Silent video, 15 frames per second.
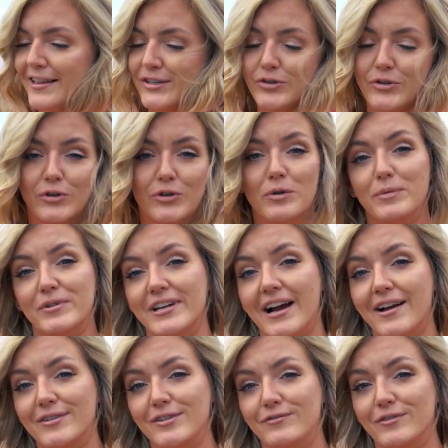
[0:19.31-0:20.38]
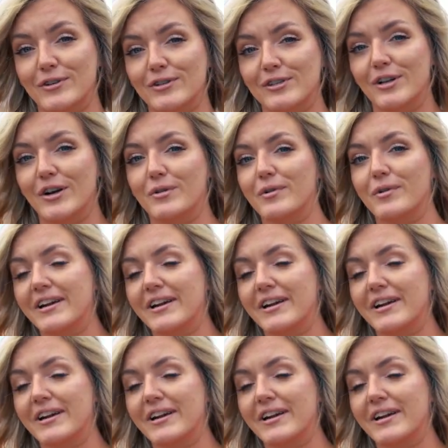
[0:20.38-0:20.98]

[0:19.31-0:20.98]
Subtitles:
This is your Cooper Tires First Look.